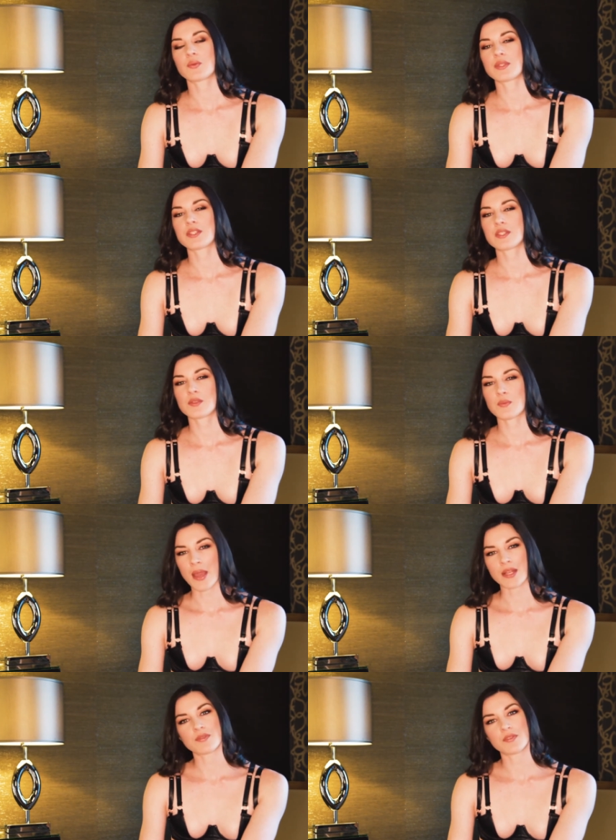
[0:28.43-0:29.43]

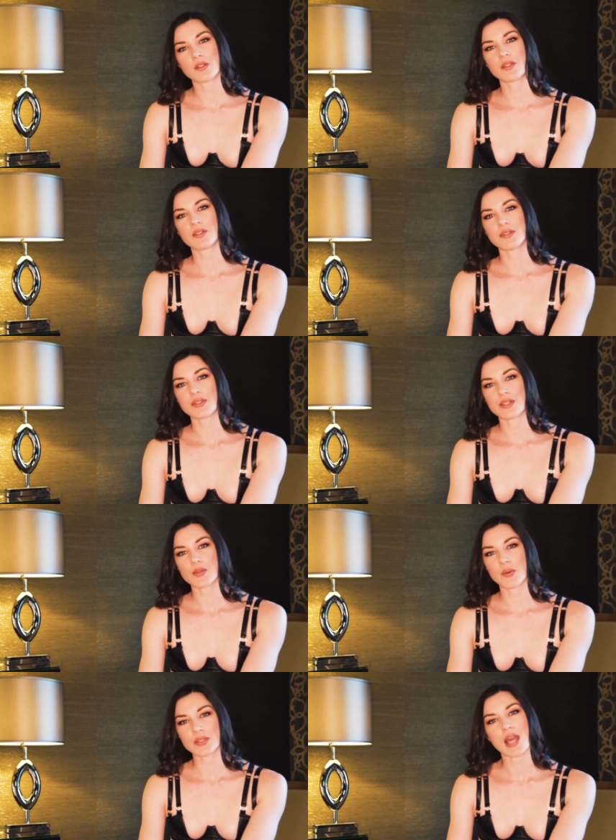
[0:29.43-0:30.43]
respectful
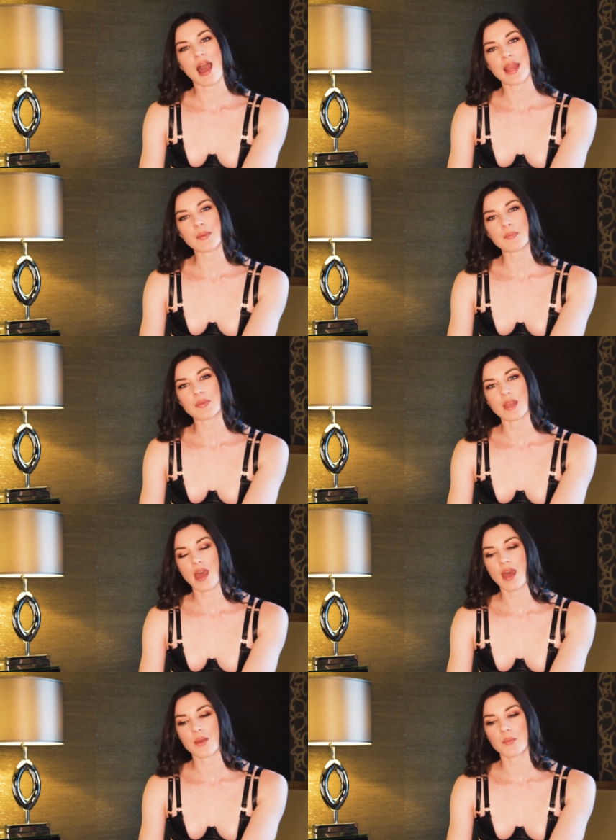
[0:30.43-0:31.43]
this whole time,
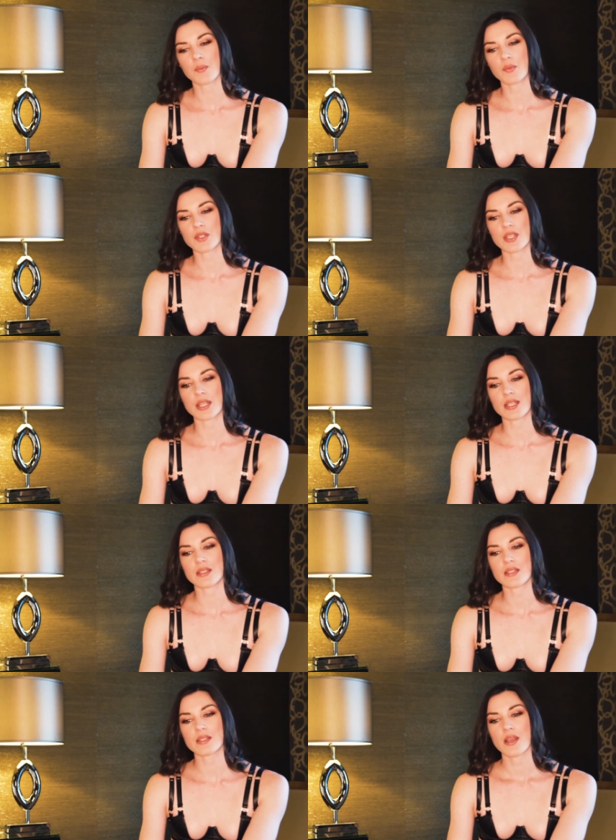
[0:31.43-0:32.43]
um, which
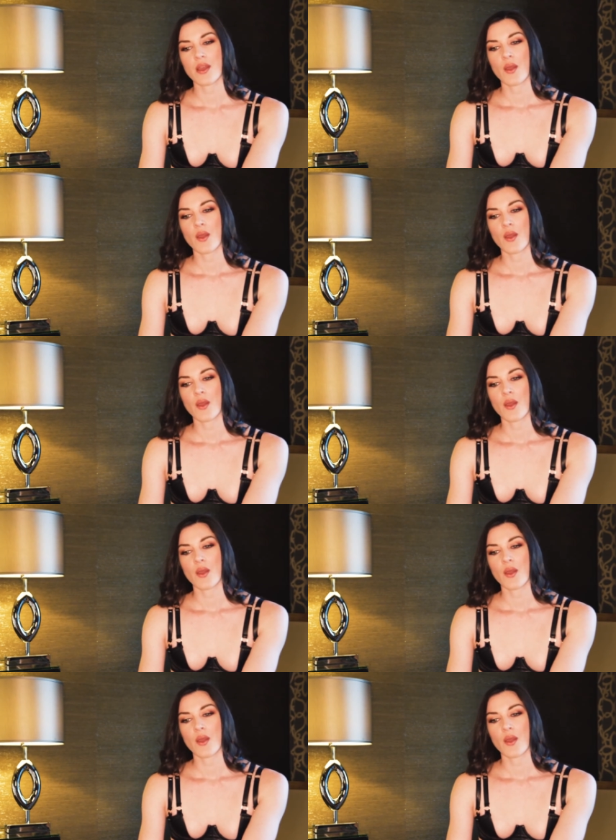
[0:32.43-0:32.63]
is